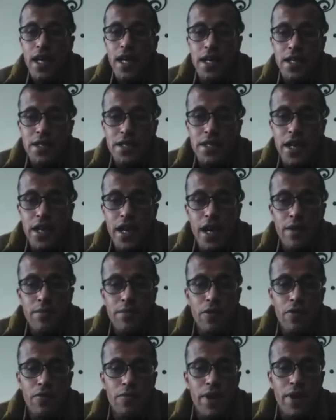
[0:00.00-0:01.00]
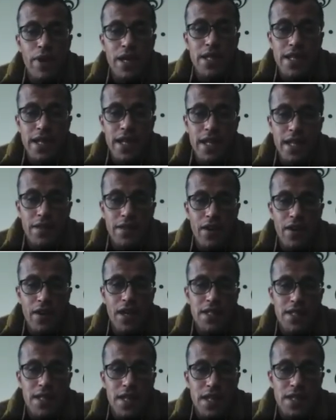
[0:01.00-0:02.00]
in terms of basic
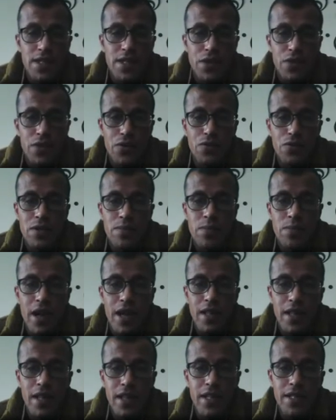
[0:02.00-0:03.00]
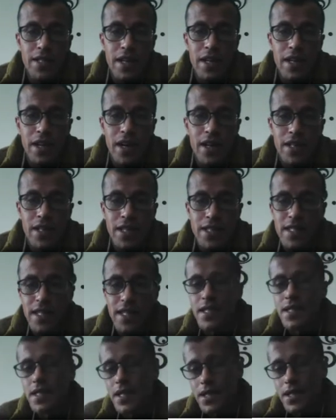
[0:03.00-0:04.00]
devices used by the literary
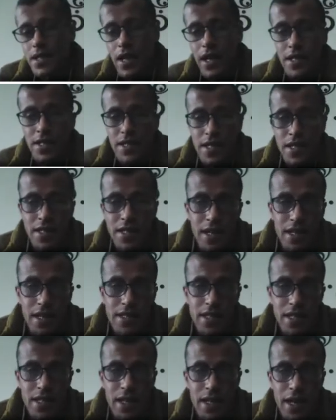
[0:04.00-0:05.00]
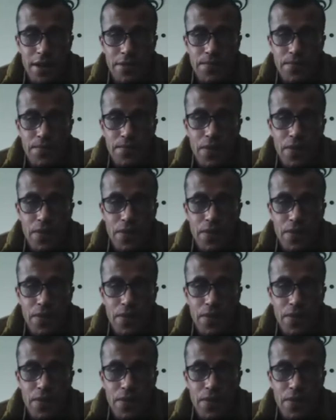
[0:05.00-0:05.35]
artist, etc., etc., etc.